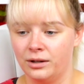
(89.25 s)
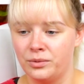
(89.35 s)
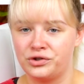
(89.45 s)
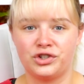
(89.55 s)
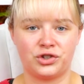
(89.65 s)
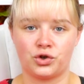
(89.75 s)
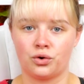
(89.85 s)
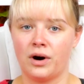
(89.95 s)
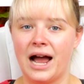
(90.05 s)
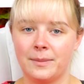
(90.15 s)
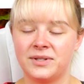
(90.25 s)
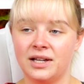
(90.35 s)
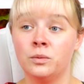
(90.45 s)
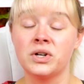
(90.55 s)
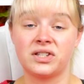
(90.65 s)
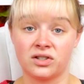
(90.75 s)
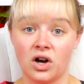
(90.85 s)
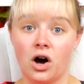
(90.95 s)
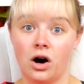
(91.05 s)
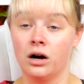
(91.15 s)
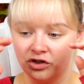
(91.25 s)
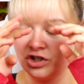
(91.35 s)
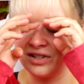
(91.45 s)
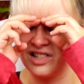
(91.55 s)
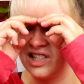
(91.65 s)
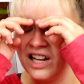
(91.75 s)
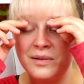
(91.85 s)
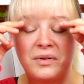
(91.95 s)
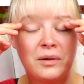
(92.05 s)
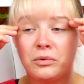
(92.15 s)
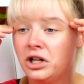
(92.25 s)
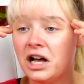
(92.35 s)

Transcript: It was just traps. It was Saw, just setting people